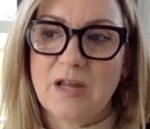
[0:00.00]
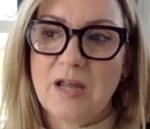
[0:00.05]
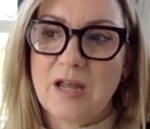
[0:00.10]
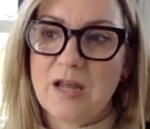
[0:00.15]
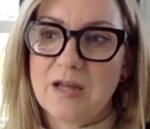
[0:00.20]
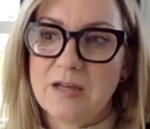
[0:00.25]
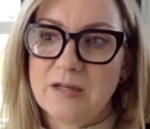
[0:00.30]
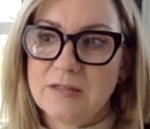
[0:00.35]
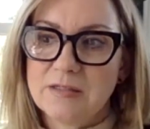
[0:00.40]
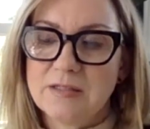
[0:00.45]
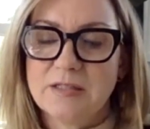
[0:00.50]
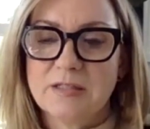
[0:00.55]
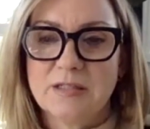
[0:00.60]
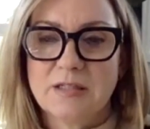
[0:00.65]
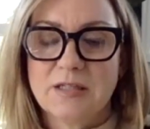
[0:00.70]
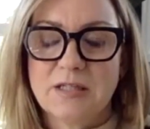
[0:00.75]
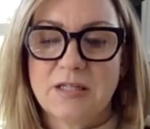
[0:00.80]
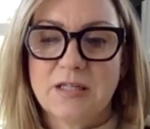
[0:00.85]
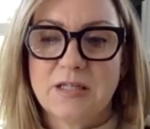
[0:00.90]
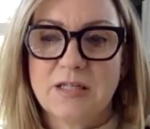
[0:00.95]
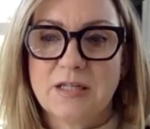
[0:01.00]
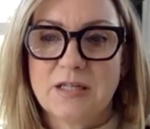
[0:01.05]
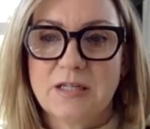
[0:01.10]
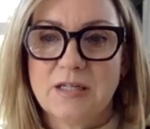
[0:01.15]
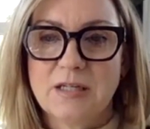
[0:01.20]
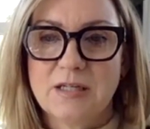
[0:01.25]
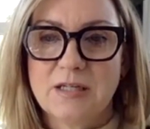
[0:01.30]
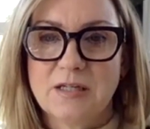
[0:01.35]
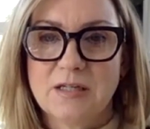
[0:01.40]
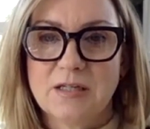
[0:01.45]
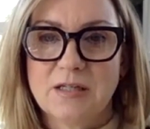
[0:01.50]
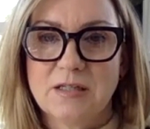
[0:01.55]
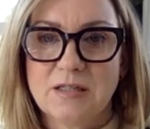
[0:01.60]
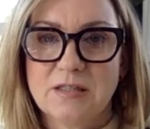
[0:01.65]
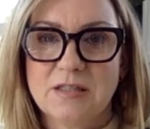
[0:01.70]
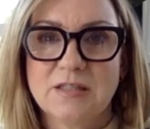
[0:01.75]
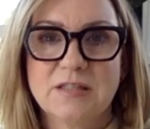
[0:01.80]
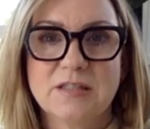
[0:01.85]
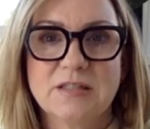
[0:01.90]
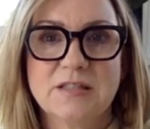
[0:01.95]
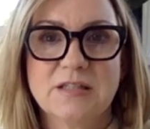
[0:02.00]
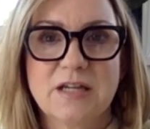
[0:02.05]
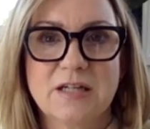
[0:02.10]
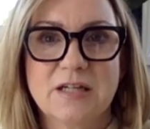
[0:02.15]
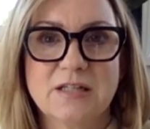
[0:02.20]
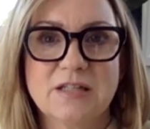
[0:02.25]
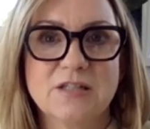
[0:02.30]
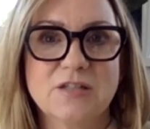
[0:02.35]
and he decided